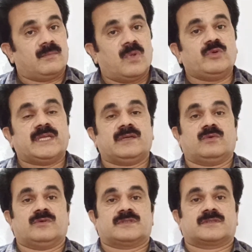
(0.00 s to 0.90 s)
mountain
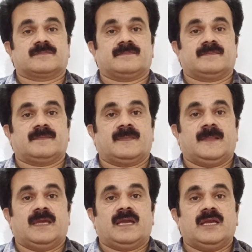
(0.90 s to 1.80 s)
goats.
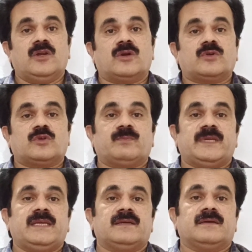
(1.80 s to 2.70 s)
In order to
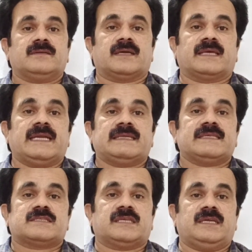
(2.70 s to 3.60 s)
bring the
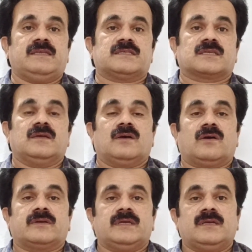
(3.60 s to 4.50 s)
greatest change
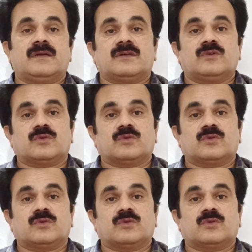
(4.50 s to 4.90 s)
or in order